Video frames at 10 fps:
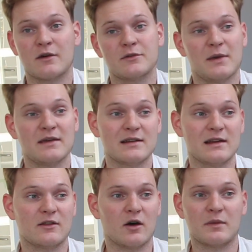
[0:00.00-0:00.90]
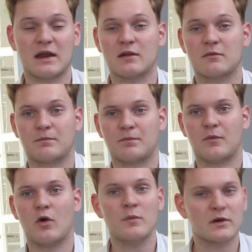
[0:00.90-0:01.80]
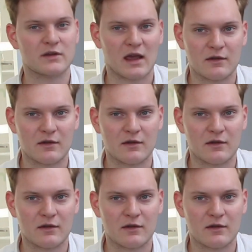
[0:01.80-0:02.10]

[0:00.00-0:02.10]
I was basically dominating almost